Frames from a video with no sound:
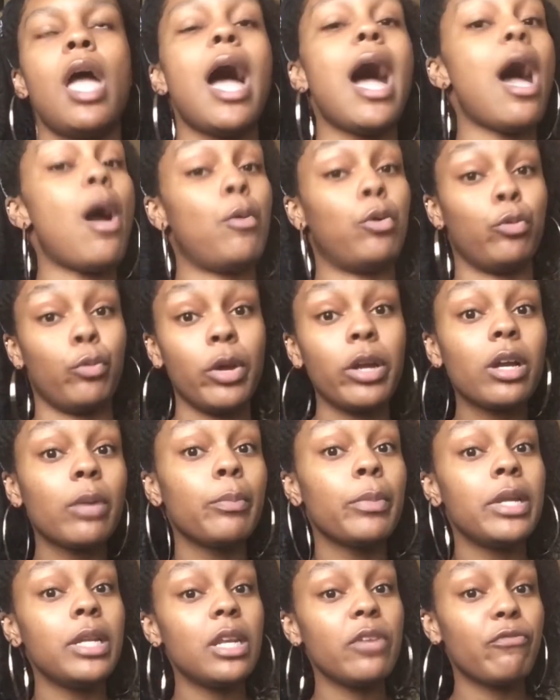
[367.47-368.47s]
I would
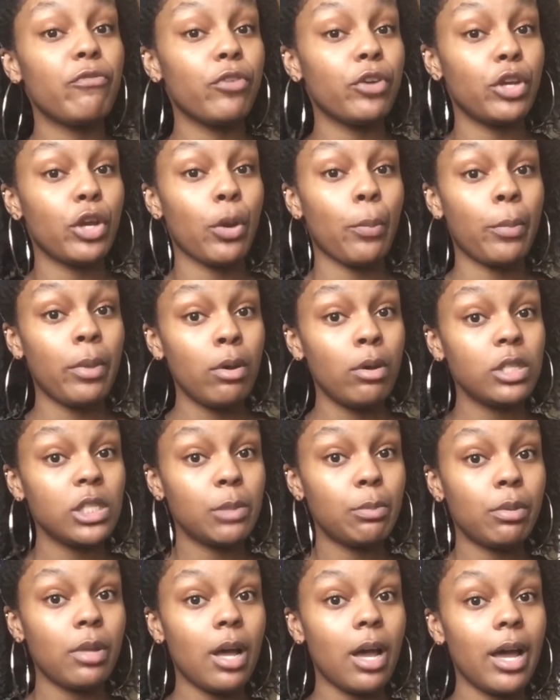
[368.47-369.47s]
recommend it for your milk
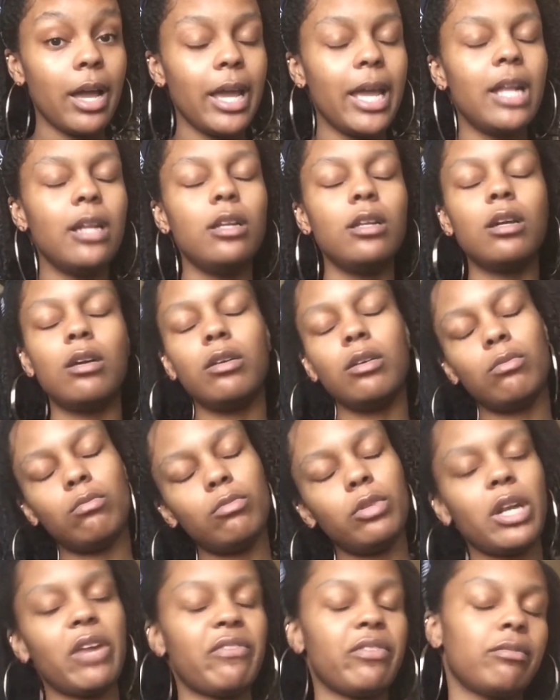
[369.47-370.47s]
supply and,
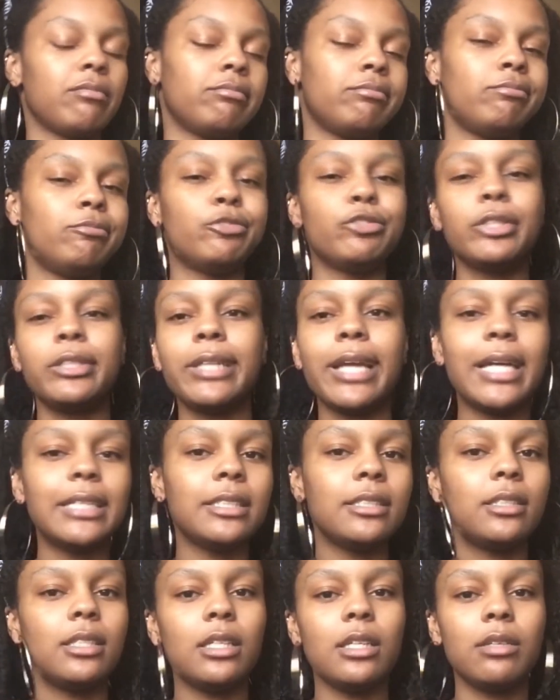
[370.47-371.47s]
whatever. Drink
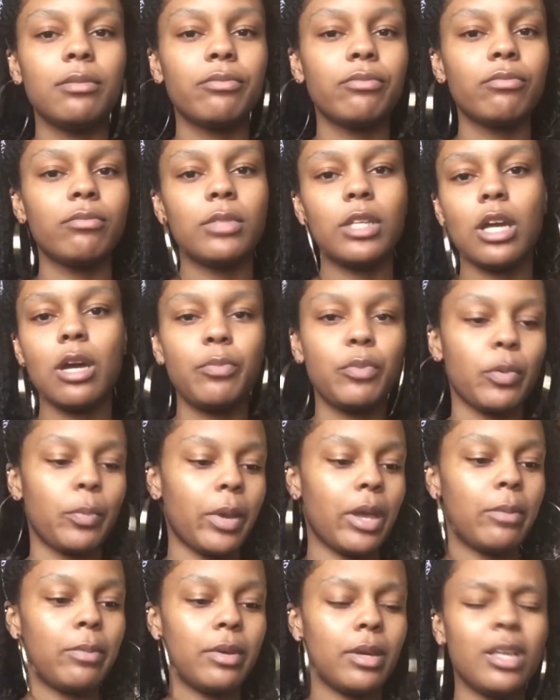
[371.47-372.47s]
nasty tea to help your
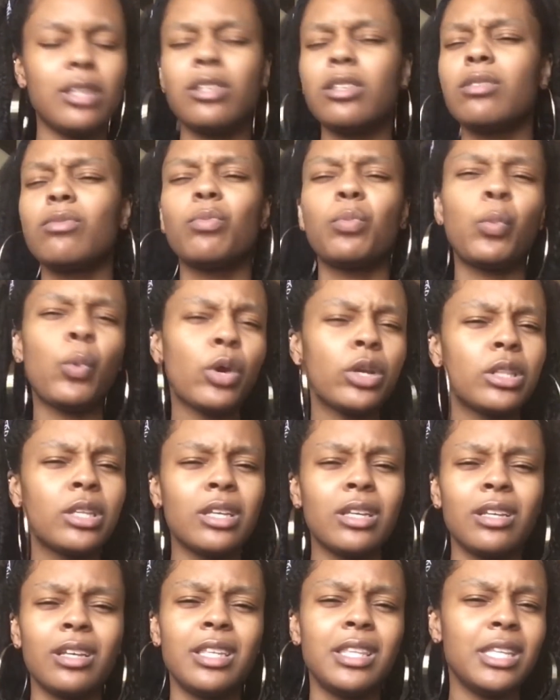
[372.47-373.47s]
baby. It's worth
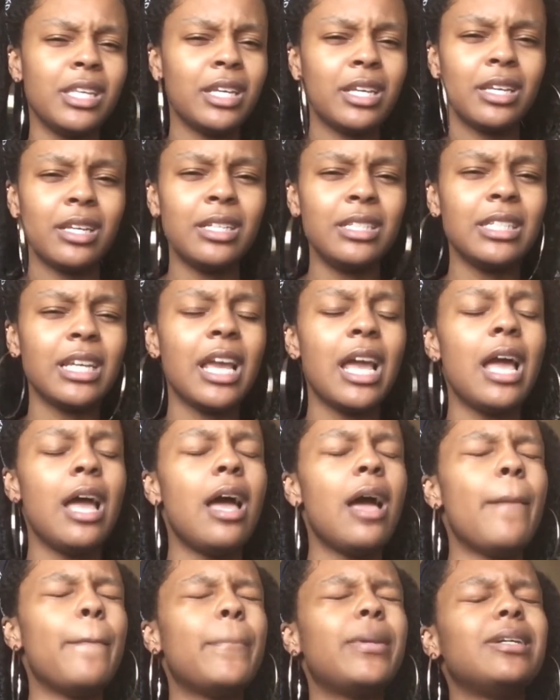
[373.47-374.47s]
it in the end.
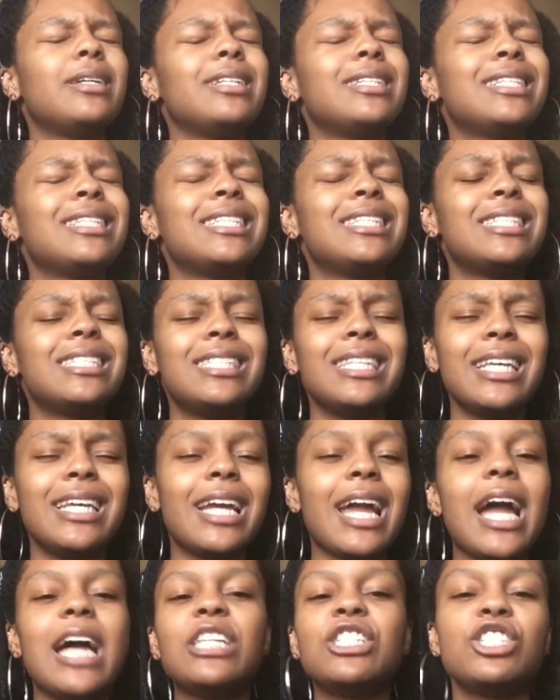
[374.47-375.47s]
But it's sick.
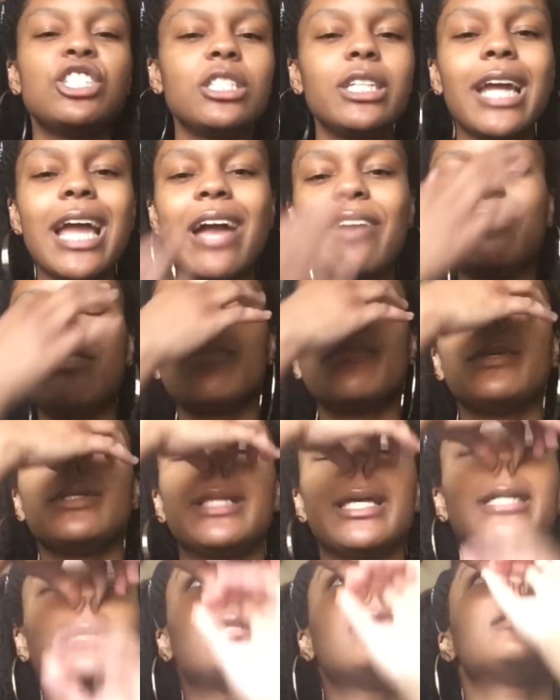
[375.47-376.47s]
I shouldn't have to be
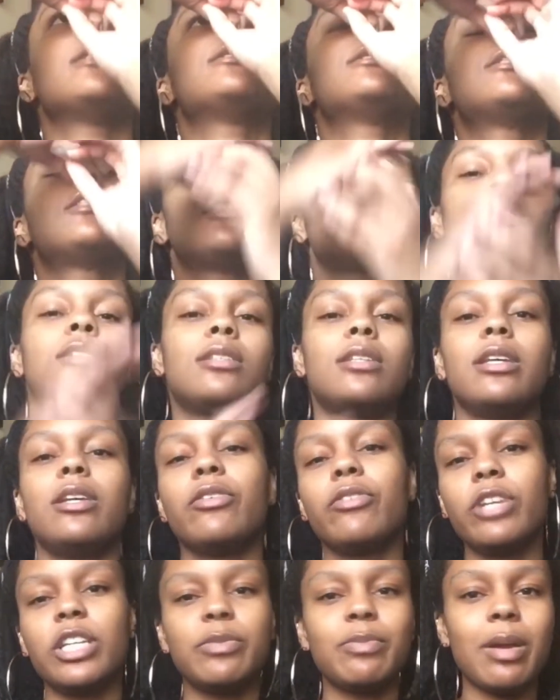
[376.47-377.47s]
like this to
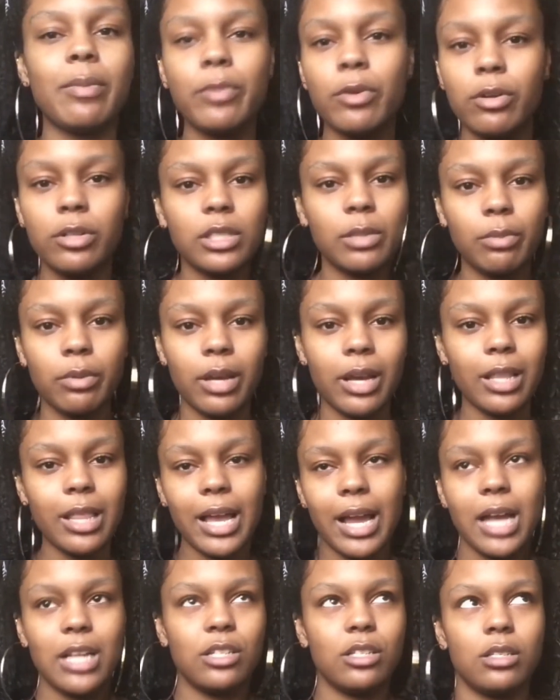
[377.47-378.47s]
increase my milk supply. Like,
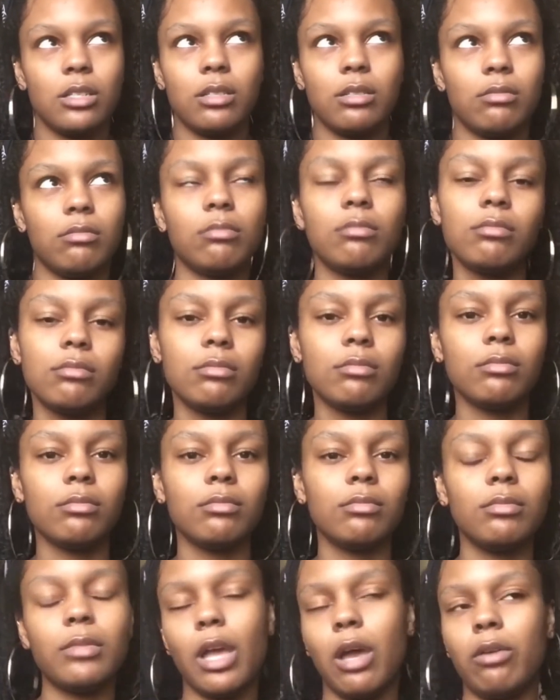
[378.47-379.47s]

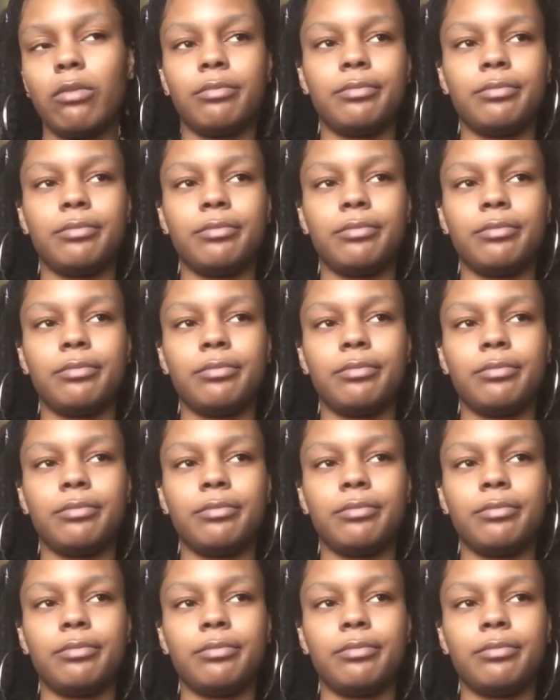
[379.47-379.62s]
no.